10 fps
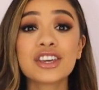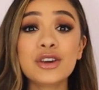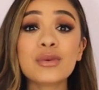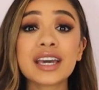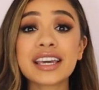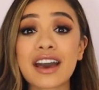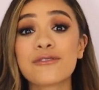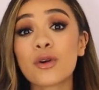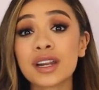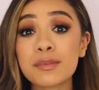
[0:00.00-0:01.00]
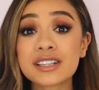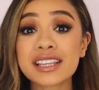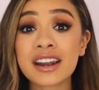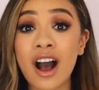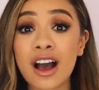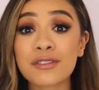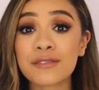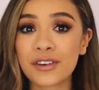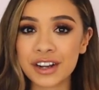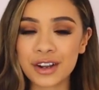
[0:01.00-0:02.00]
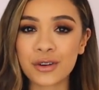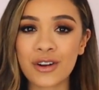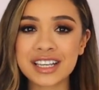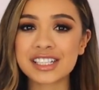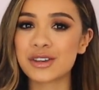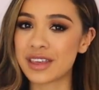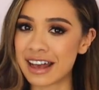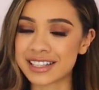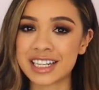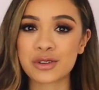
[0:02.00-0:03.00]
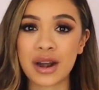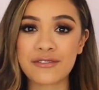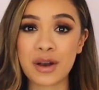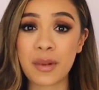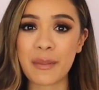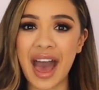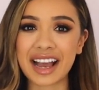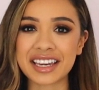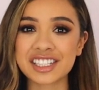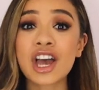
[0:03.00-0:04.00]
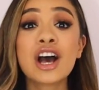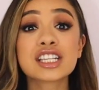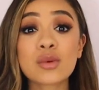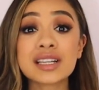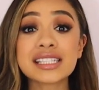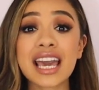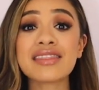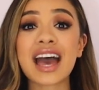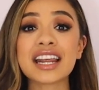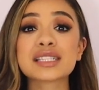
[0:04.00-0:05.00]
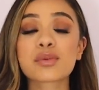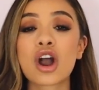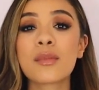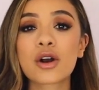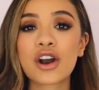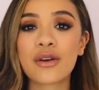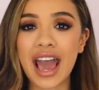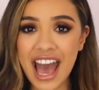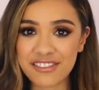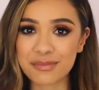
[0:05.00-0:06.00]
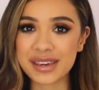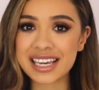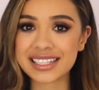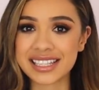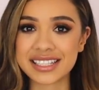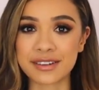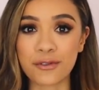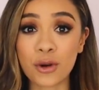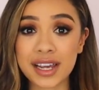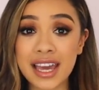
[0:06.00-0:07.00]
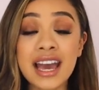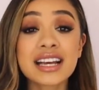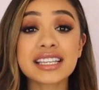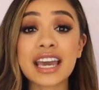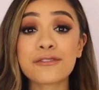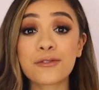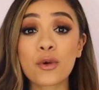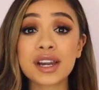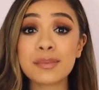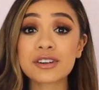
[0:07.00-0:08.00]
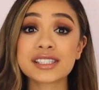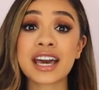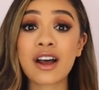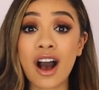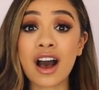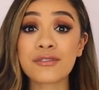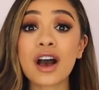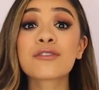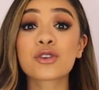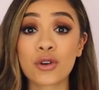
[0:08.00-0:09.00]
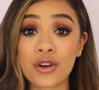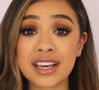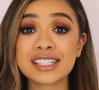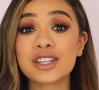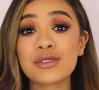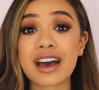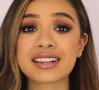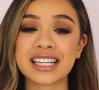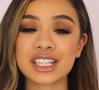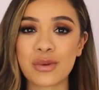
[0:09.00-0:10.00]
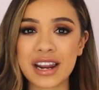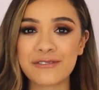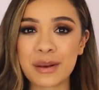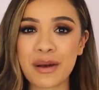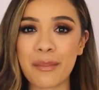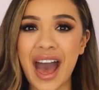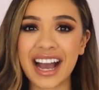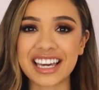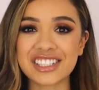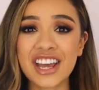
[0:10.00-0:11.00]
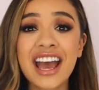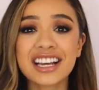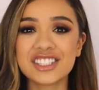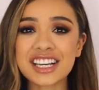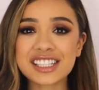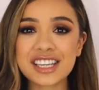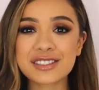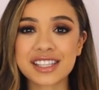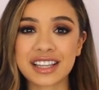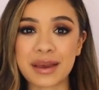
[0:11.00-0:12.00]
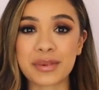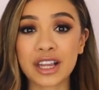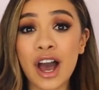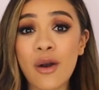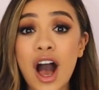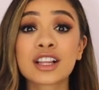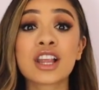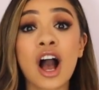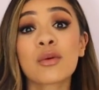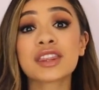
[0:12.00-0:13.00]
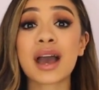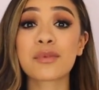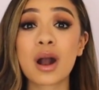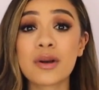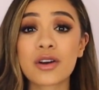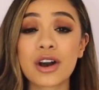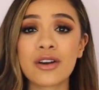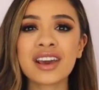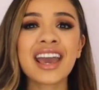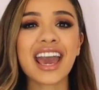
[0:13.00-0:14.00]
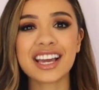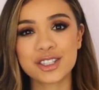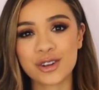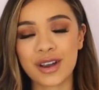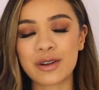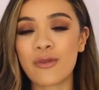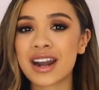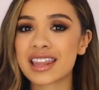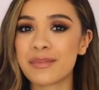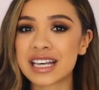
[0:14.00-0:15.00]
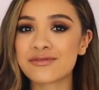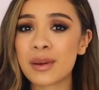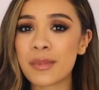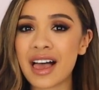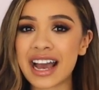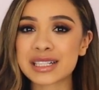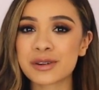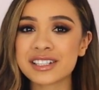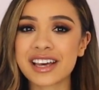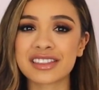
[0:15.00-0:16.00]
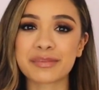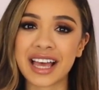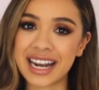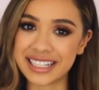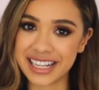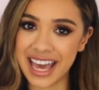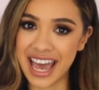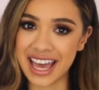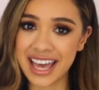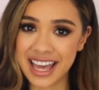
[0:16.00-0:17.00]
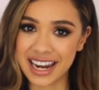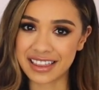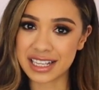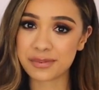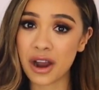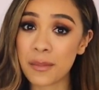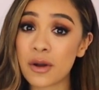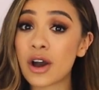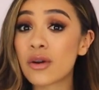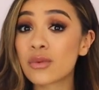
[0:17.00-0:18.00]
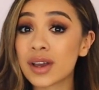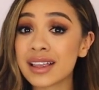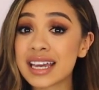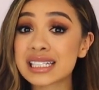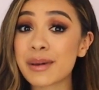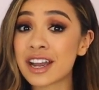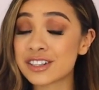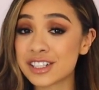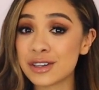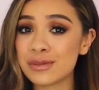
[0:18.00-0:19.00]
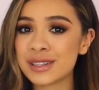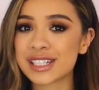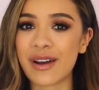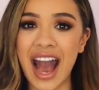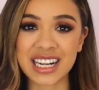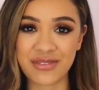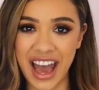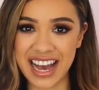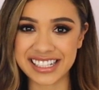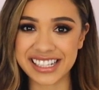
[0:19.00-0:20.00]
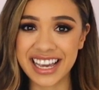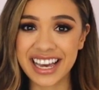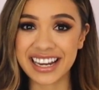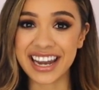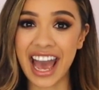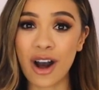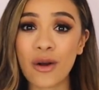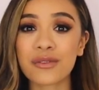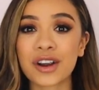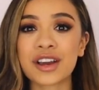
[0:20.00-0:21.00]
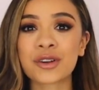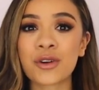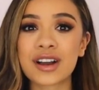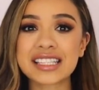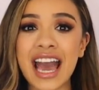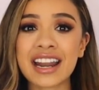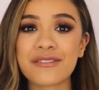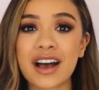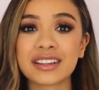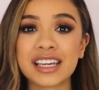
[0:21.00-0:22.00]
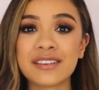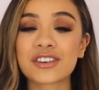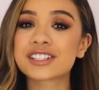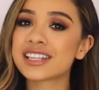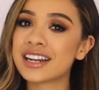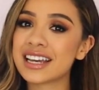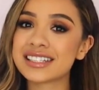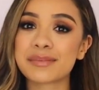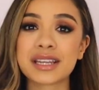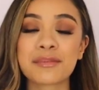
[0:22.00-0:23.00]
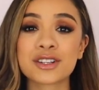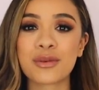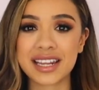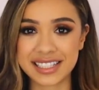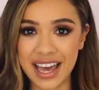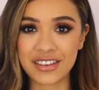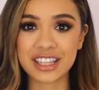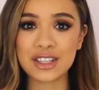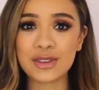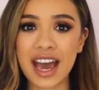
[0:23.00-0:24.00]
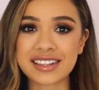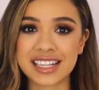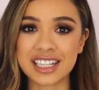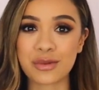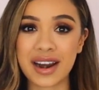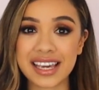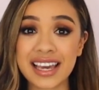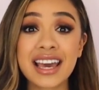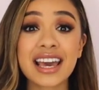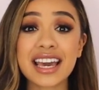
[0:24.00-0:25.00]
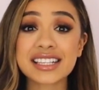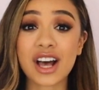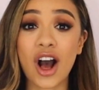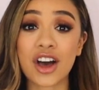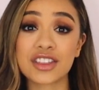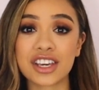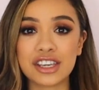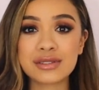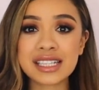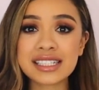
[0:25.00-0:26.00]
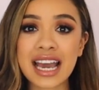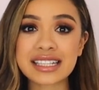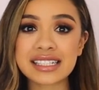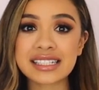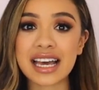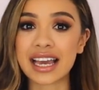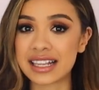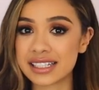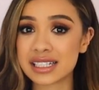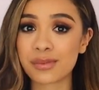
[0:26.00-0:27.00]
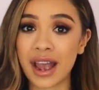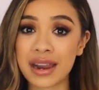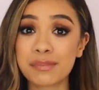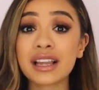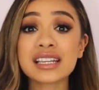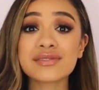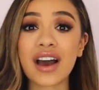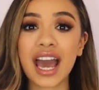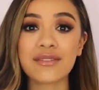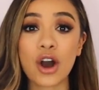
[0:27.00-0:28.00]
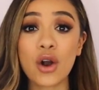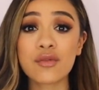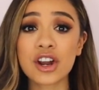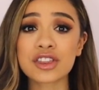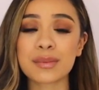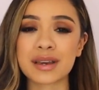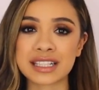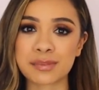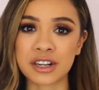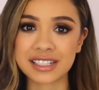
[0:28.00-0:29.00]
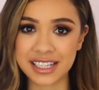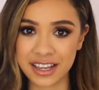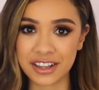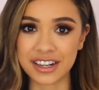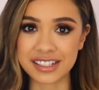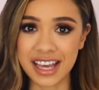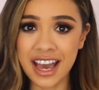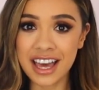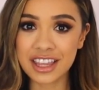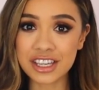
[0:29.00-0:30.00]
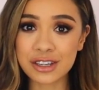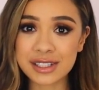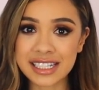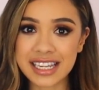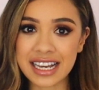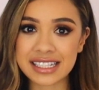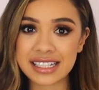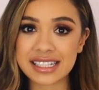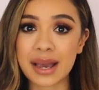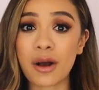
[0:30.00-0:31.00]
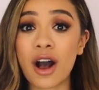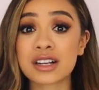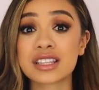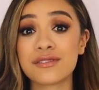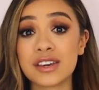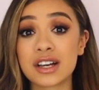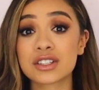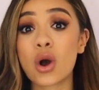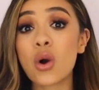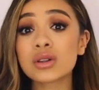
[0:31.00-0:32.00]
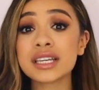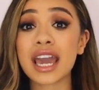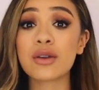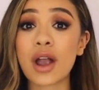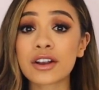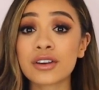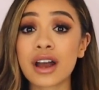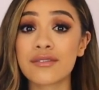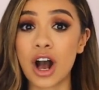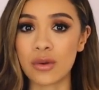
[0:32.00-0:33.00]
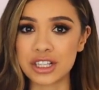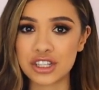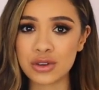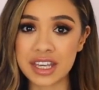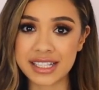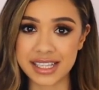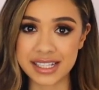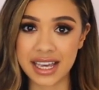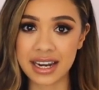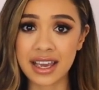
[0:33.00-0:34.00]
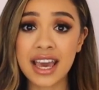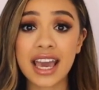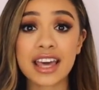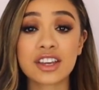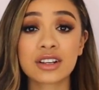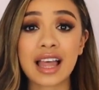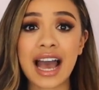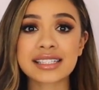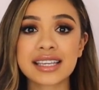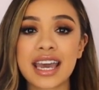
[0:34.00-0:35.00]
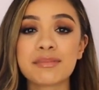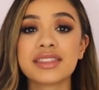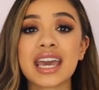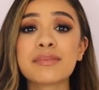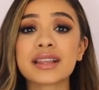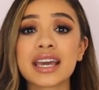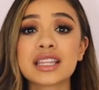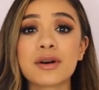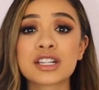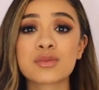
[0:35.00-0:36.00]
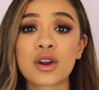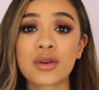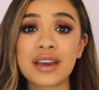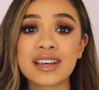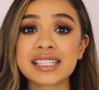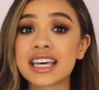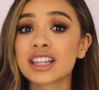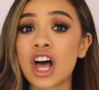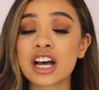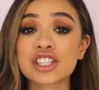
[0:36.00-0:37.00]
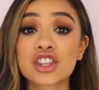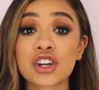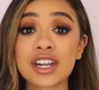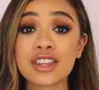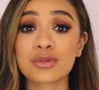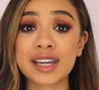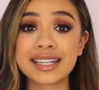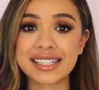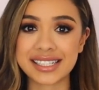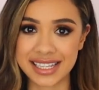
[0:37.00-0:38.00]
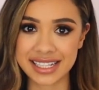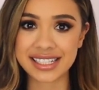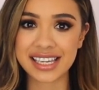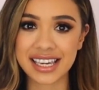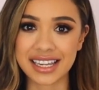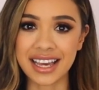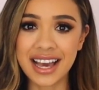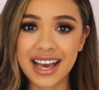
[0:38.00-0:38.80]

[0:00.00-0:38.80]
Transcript: you can get 40% off of Vernon Croy's 2020 football package. So, once again, that is promo code FB season 40 to get 40% off of Croy's 2020 football package. Just use the link below along with with that promo code and join one of the best football experts on the planet today. Now, this promo code will expire soon, so act fast. Now, Vernon Croy's NFL lean for Sunday, September 27, 2020 is on the Houston Texans against the spread plus five over the Pittsburgh Steelers. The Houston Texans step onto the field holding a record of 0-2 this season. In their last game, they played the Baltimore Ravens and lost 33 16.